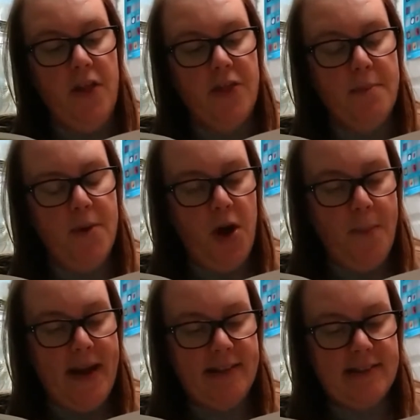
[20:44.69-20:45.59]
the
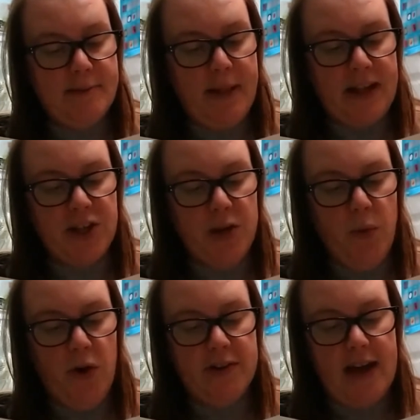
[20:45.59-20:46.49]
mermaids splashing
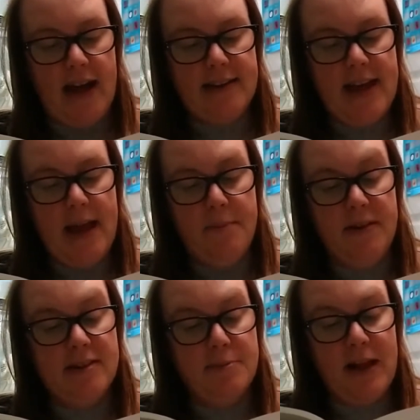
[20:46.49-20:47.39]
water at him
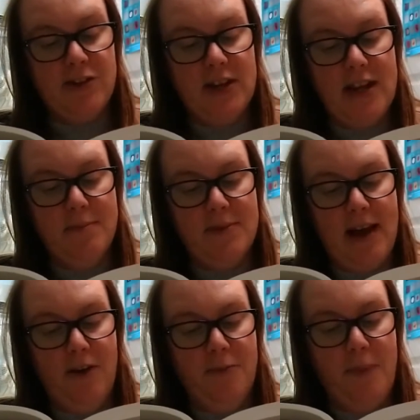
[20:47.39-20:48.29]
and splashing
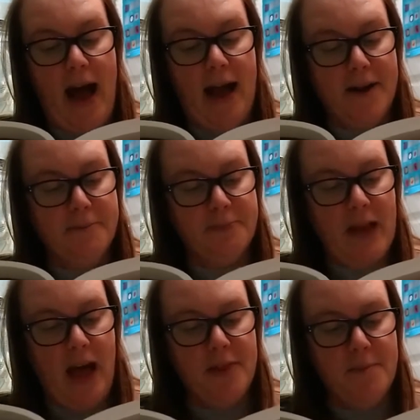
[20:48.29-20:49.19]
himself back
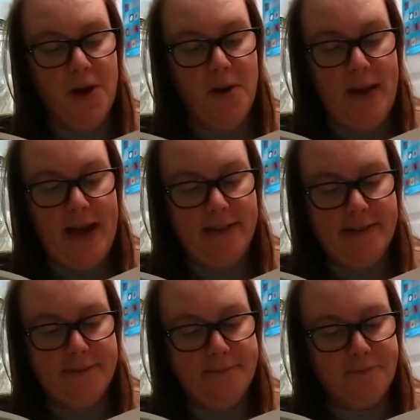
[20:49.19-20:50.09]
at the mermaids,